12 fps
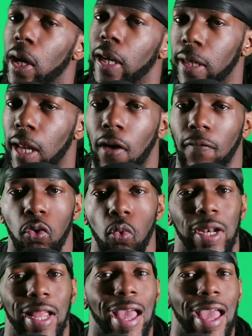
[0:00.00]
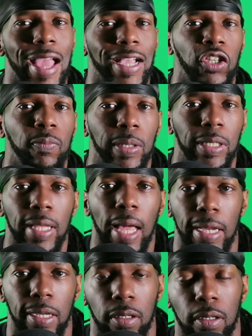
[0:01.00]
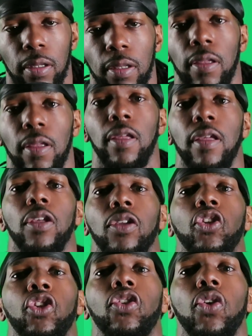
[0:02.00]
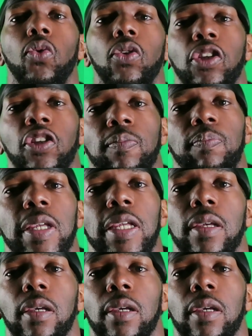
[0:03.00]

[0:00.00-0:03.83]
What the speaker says: Now, if you want to expedite, so to speak,